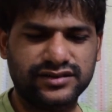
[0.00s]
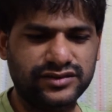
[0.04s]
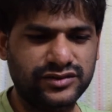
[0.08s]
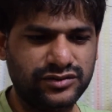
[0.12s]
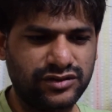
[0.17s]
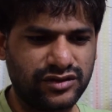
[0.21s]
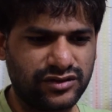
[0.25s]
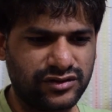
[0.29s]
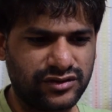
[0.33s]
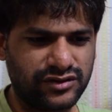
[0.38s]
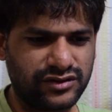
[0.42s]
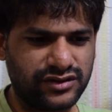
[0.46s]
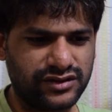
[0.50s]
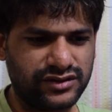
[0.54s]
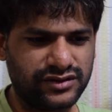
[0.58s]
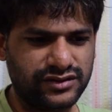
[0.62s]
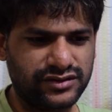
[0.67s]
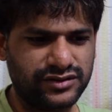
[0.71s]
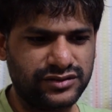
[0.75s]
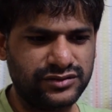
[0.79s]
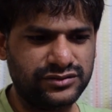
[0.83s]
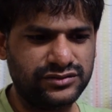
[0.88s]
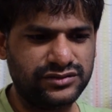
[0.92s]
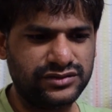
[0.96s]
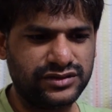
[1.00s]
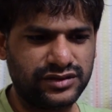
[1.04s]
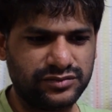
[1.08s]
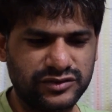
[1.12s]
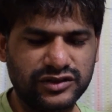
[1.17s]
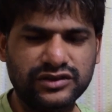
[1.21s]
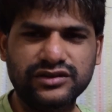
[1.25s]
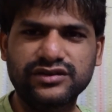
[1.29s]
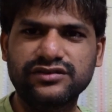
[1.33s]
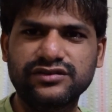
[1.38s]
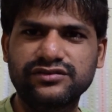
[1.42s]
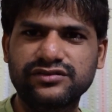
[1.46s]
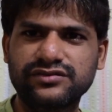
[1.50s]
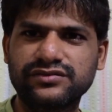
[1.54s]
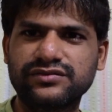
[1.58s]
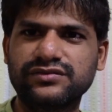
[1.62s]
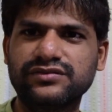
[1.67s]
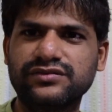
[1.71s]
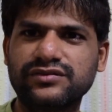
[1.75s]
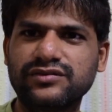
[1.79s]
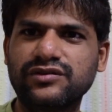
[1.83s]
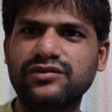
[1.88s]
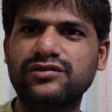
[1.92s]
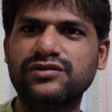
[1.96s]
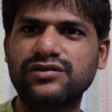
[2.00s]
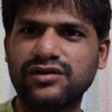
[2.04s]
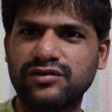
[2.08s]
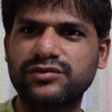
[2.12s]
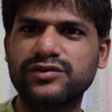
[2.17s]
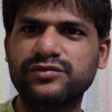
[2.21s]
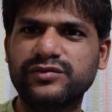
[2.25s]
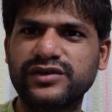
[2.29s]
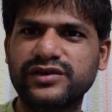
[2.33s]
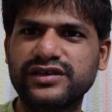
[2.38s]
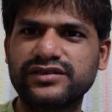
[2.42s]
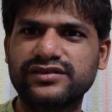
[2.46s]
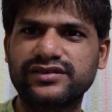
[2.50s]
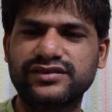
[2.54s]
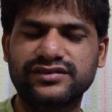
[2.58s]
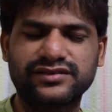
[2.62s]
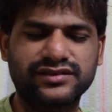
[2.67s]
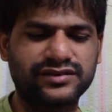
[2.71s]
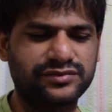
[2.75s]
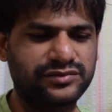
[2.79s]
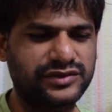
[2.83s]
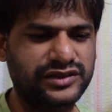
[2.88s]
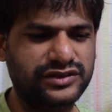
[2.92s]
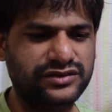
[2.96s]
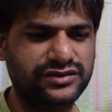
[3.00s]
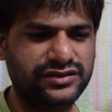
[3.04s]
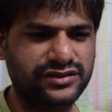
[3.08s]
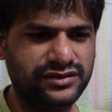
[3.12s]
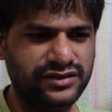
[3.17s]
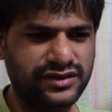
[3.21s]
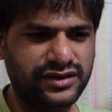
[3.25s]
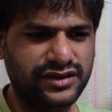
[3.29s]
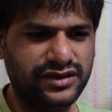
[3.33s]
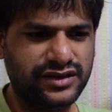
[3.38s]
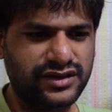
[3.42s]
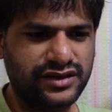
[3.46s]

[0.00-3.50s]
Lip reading: to do some sort of code optimization, because